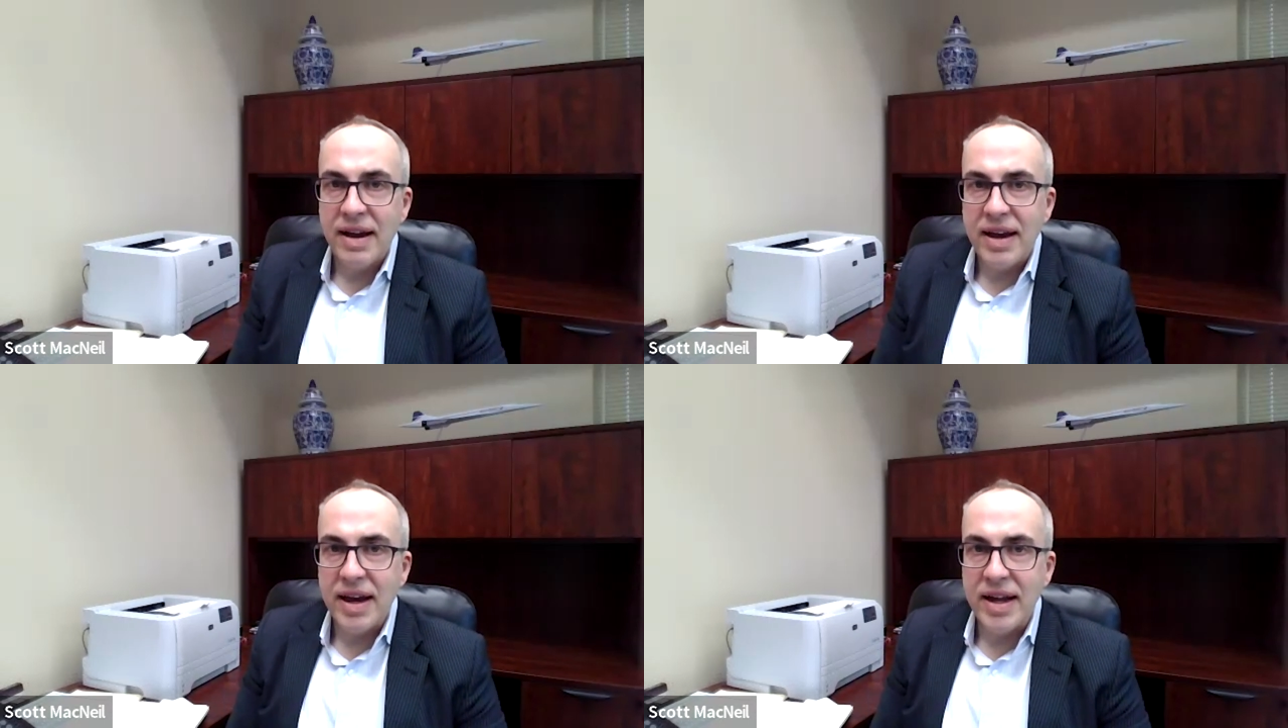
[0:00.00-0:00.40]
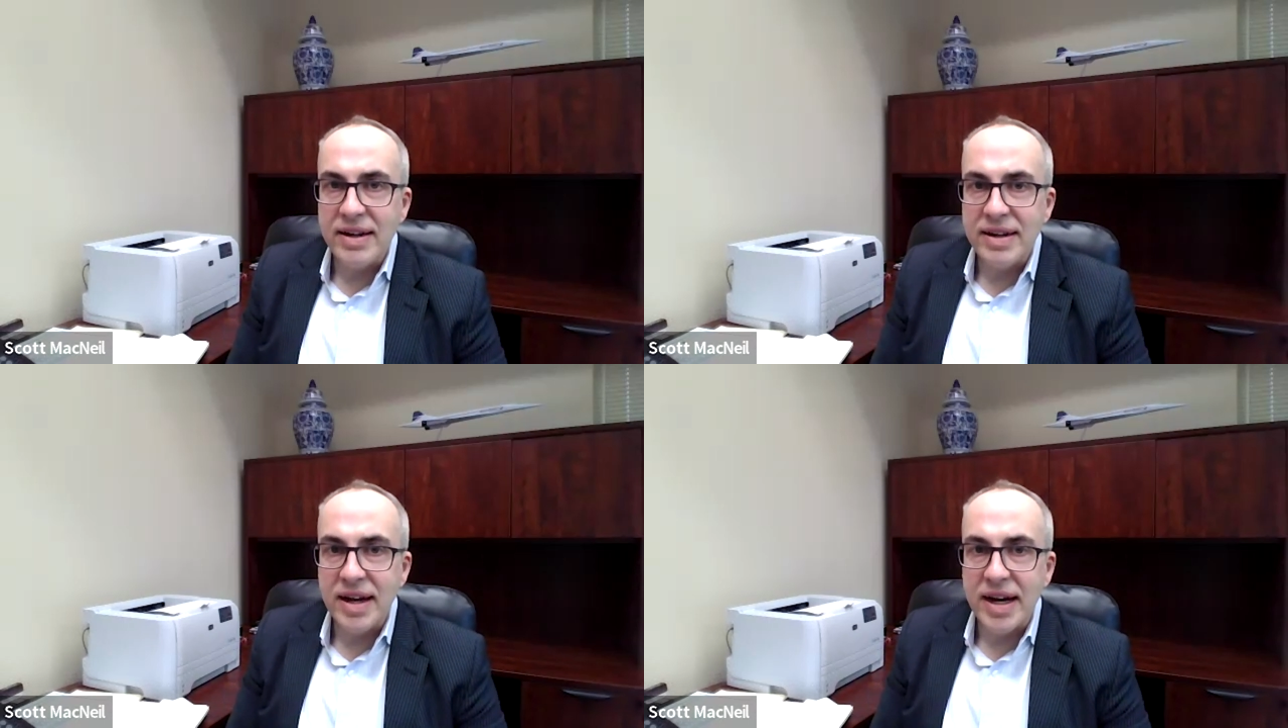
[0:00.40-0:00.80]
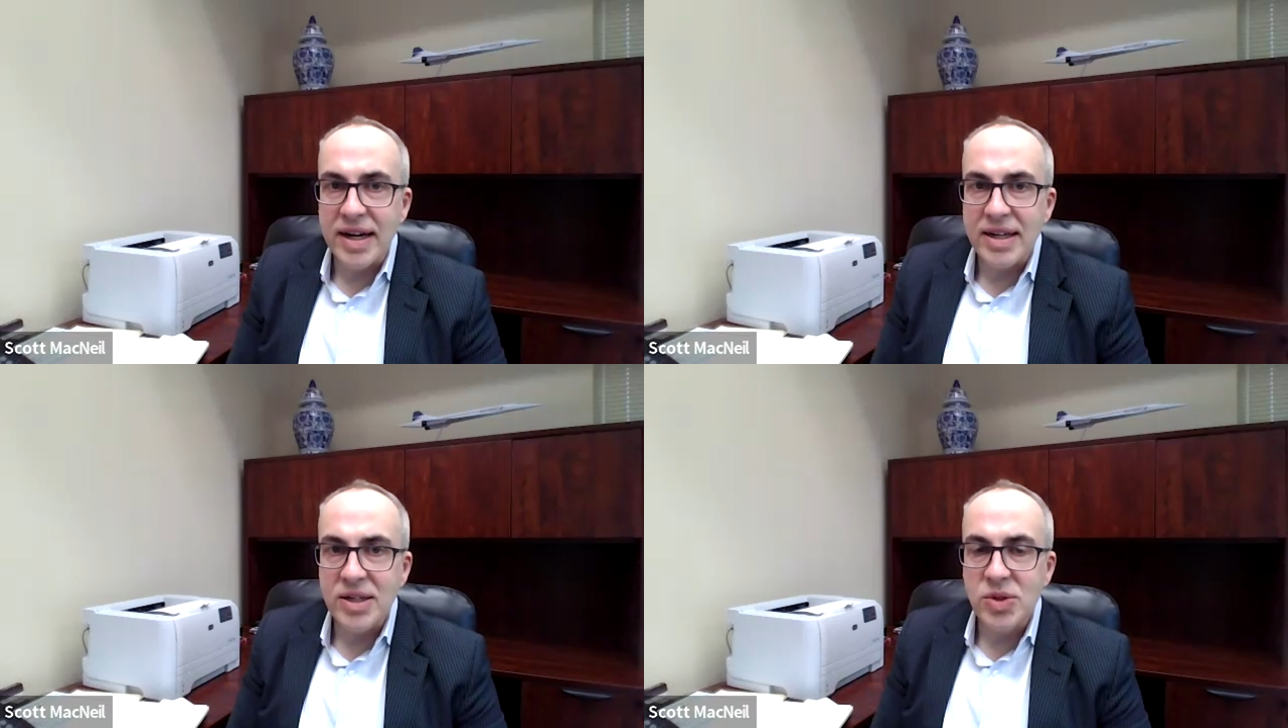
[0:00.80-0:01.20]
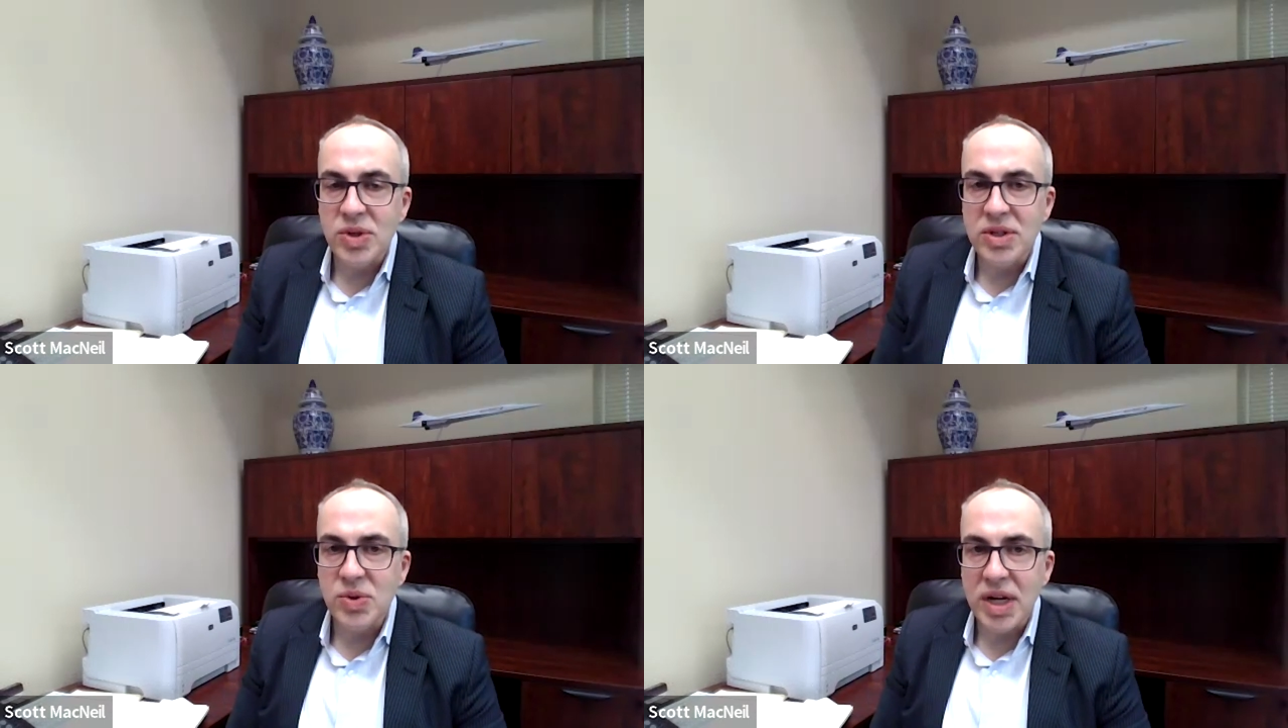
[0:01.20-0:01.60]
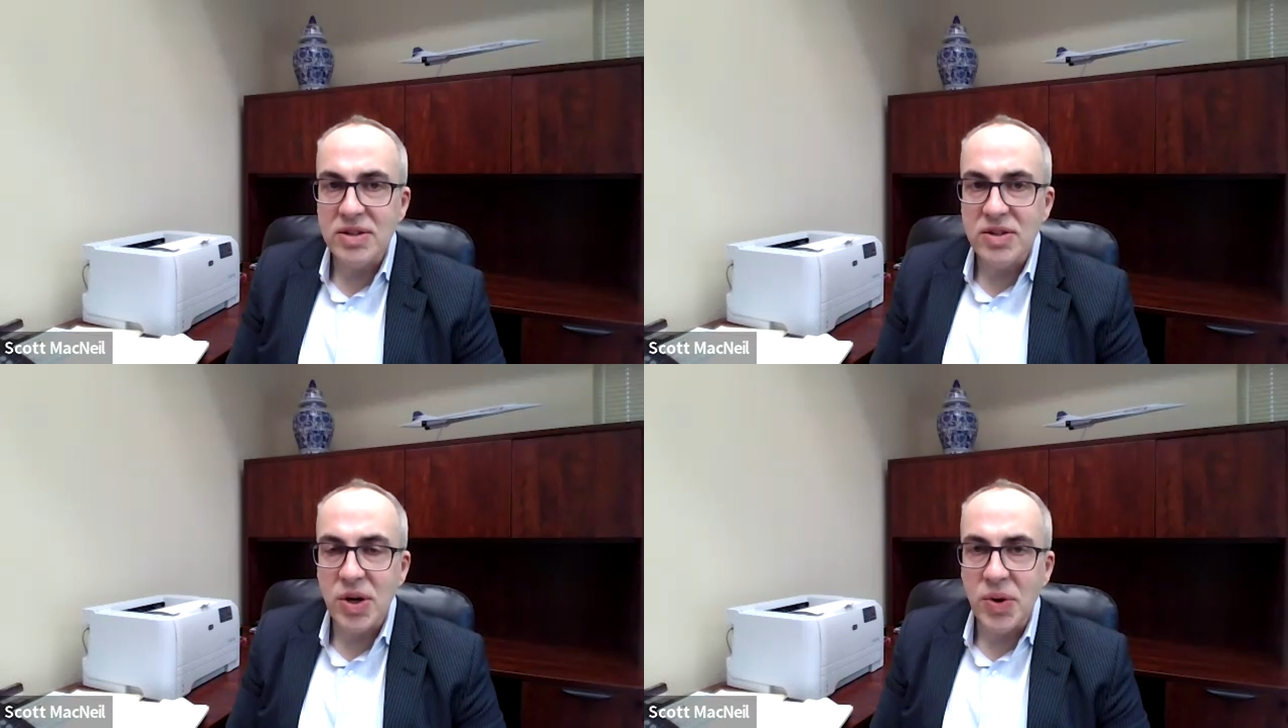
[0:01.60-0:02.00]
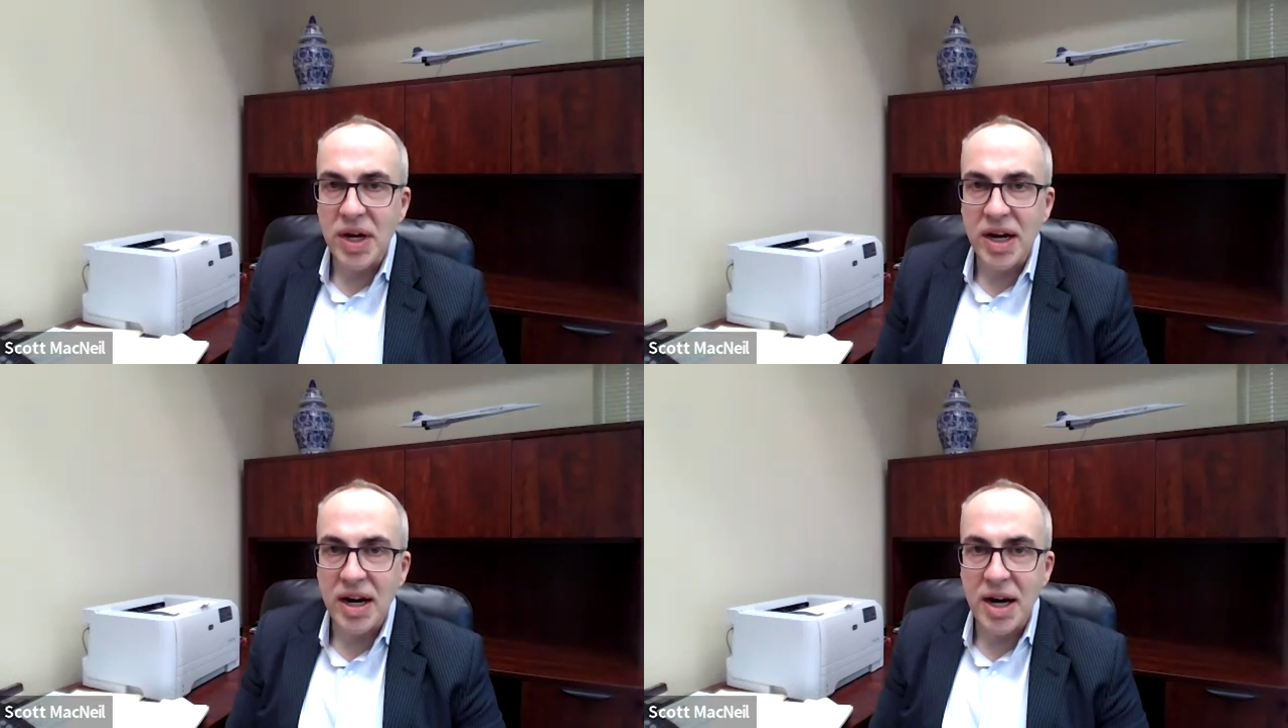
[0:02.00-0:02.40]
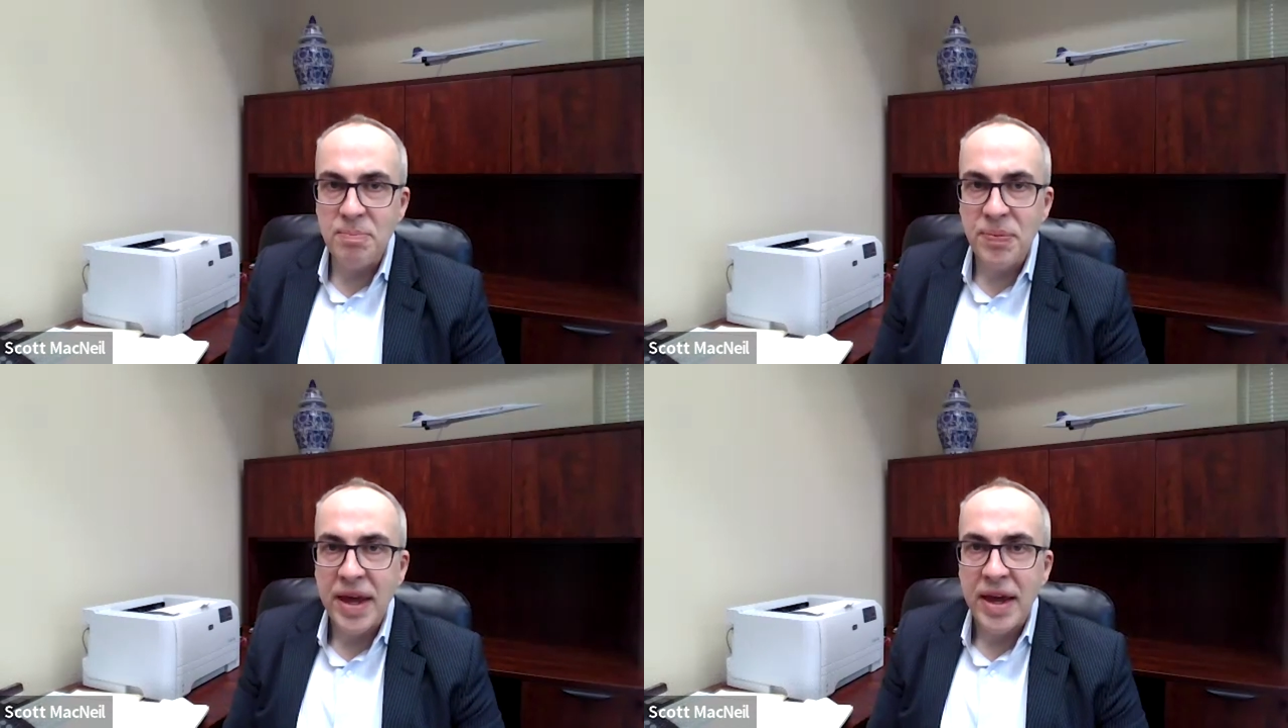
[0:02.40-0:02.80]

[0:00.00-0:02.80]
And interest rates going up